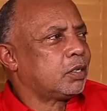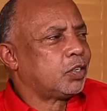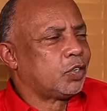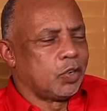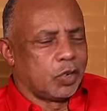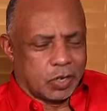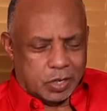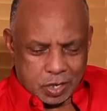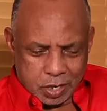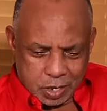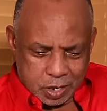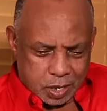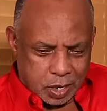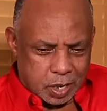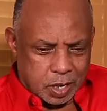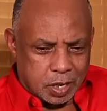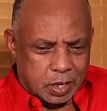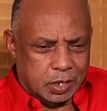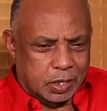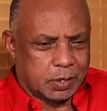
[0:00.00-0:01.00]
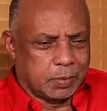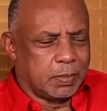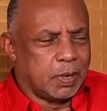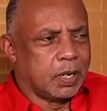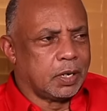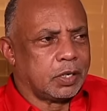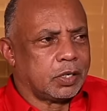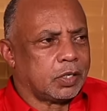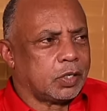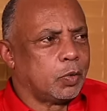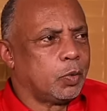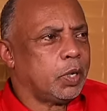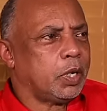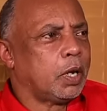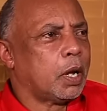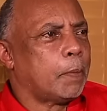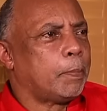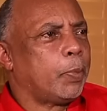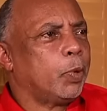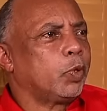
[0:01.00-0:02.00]
organization, man. Yes, man. So
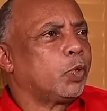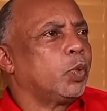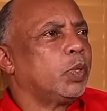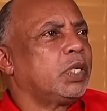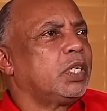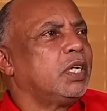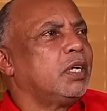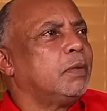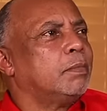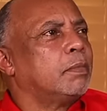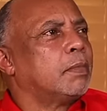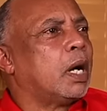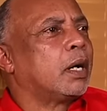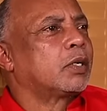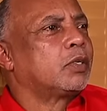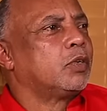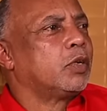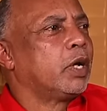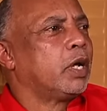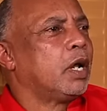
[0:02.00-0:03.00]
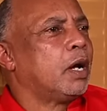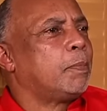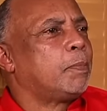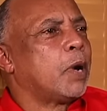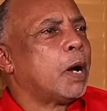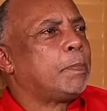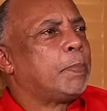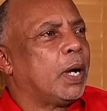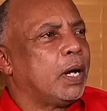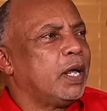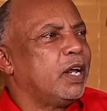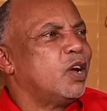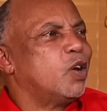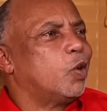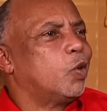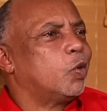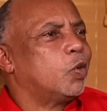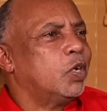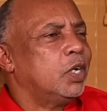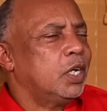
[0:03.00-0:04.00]
we put everything back together properly
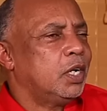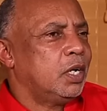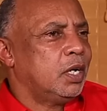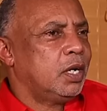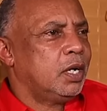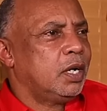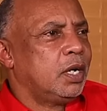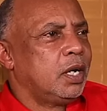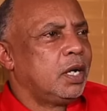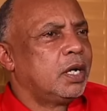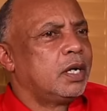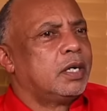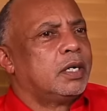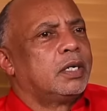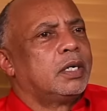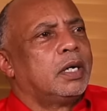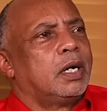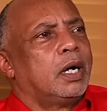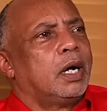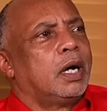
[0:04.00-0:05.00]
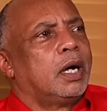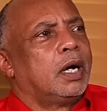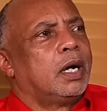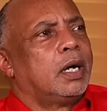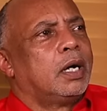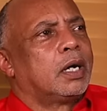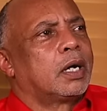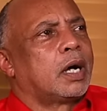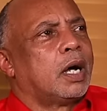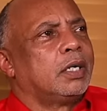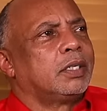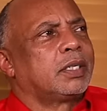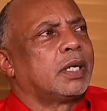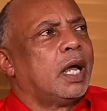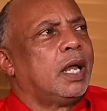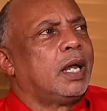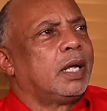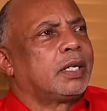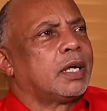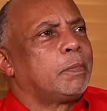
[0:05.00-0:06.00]
now. you know, because
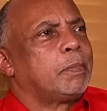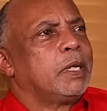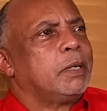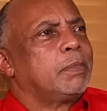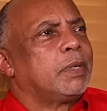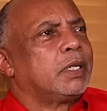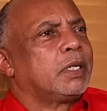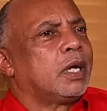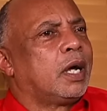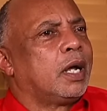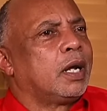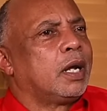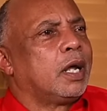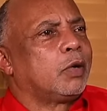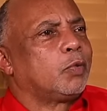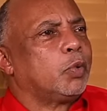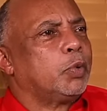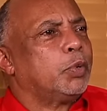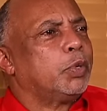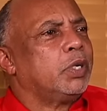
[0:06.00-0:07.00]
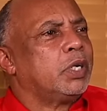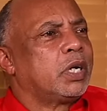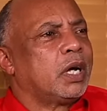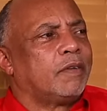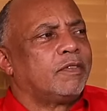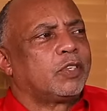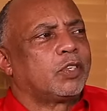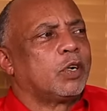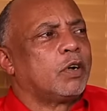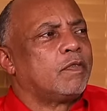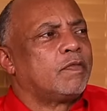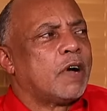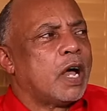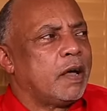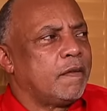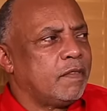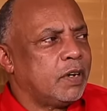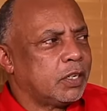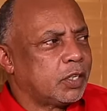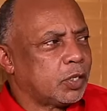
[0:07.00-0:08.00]
a lot of people thought that we wouldn't have survived